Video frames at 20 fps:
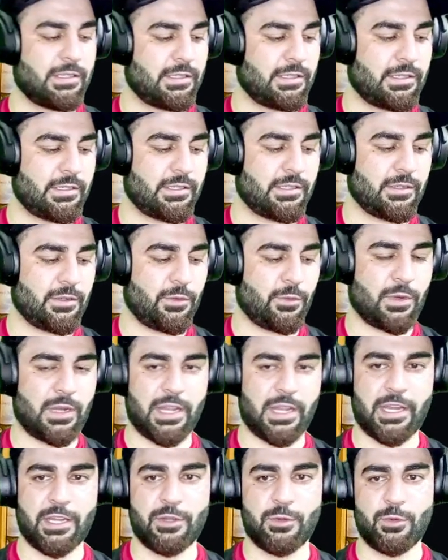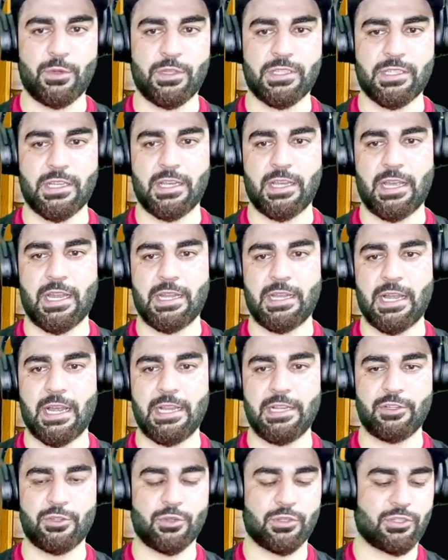So what I can do is, and
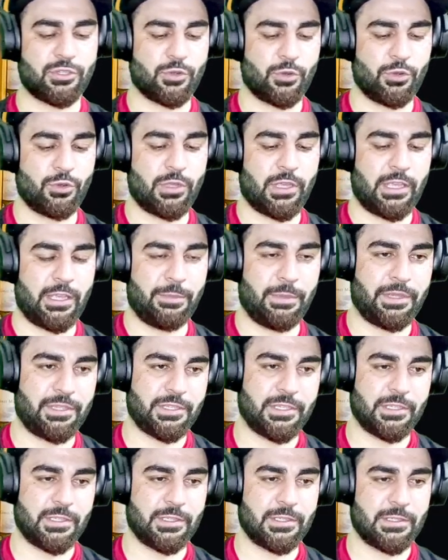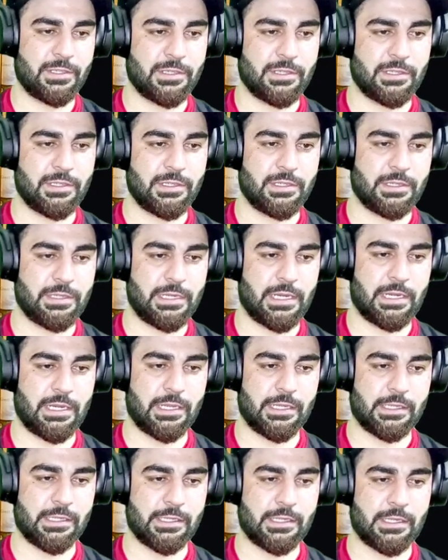I'll just show you the image. Let
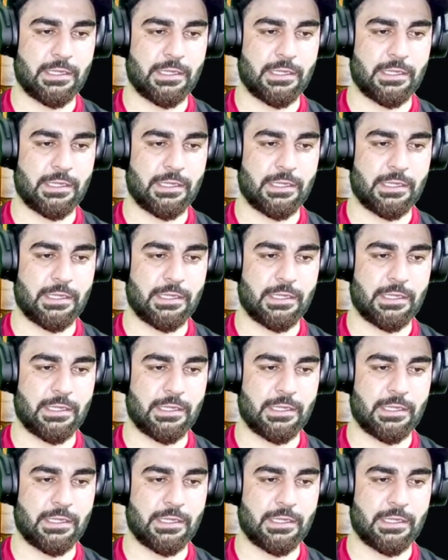us